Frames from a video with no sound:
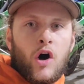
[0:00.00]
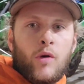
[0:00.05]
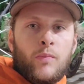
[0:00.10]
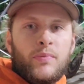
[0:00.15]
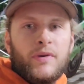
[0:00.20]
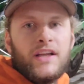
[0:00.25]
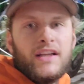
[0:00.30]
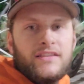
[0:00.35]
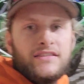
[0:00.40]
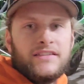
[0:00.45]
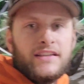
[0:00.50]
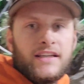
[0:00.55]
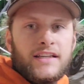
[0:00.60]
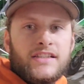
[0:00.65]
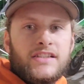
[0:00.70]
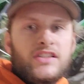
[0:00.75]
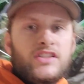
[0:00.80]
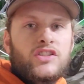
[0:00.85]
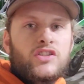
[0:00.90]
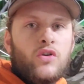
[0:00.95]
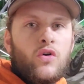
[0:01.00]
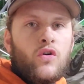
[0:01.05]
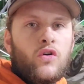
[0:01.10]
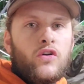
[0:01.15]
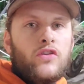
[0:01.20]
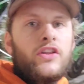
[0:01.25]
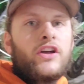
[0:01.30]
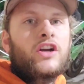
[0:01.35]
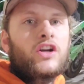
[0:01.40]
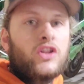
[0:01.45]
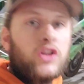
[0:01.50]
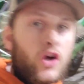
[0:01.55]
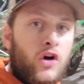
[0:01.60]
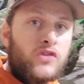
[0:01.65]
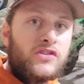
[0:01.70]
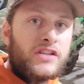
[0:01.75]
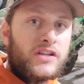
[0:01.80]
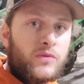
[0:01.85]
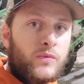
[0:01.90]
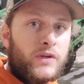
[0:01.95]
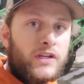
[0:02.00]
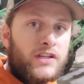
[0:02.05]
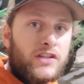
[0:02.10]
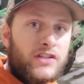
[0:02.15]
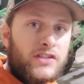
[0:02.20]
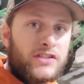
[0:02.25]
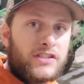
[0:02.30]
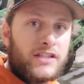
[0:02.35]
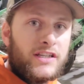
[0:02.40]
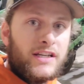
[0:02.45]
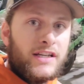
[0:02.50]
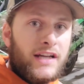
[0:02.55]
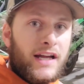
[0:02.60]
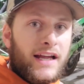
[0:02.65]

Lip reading: opening discs or the closing wheels